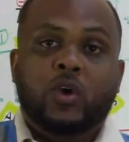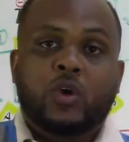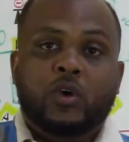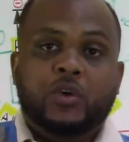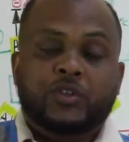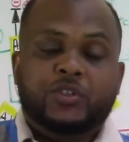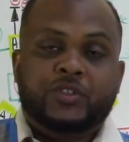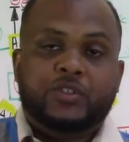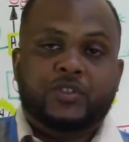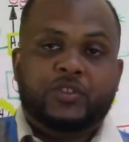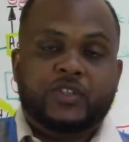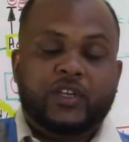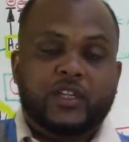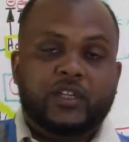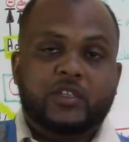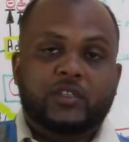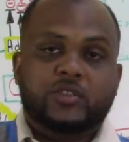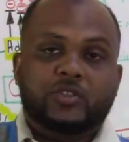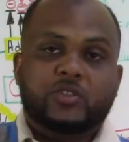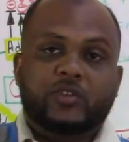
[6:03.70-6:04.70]

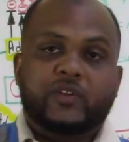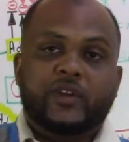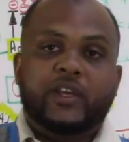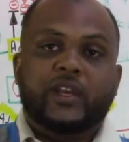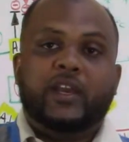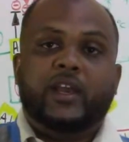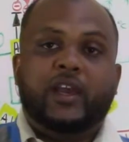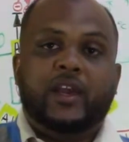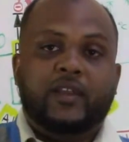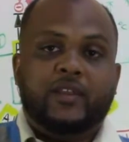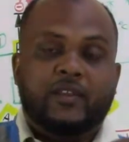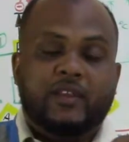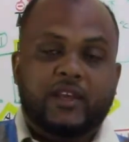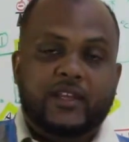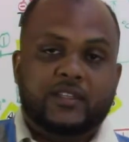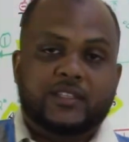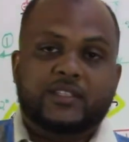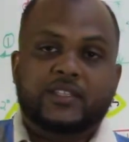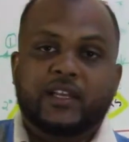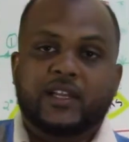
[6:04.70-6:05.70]
cell injury and
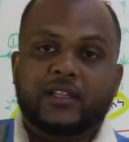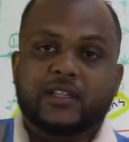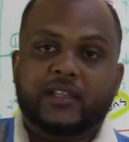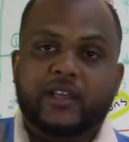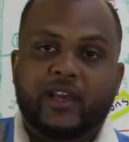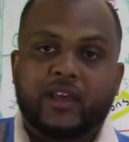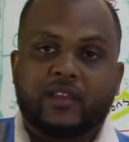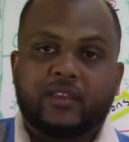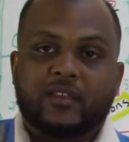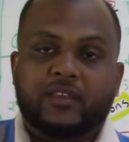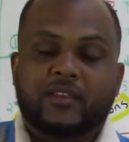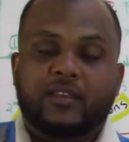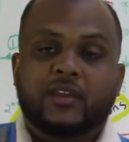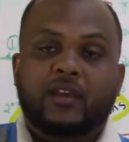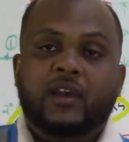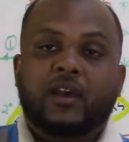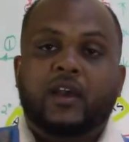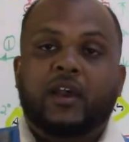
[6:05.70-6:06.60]
then cell death,